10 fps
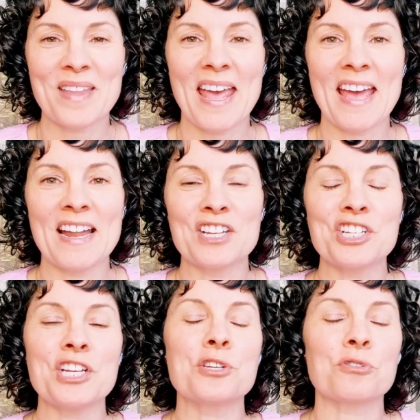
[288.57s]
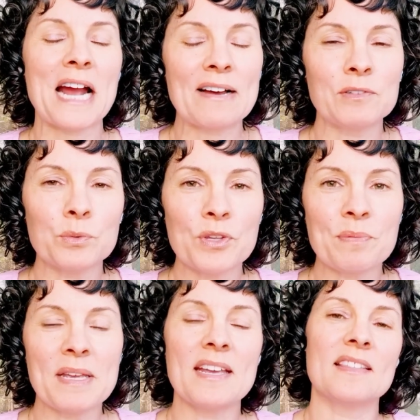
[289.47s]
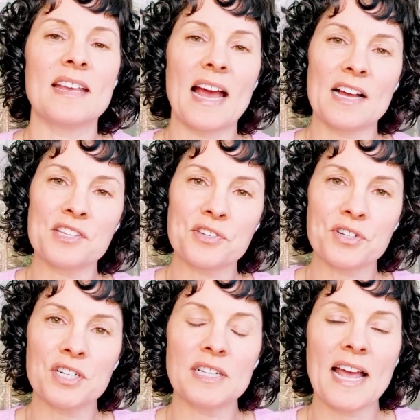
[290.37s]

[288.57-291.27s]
And she traveled with me in the astral.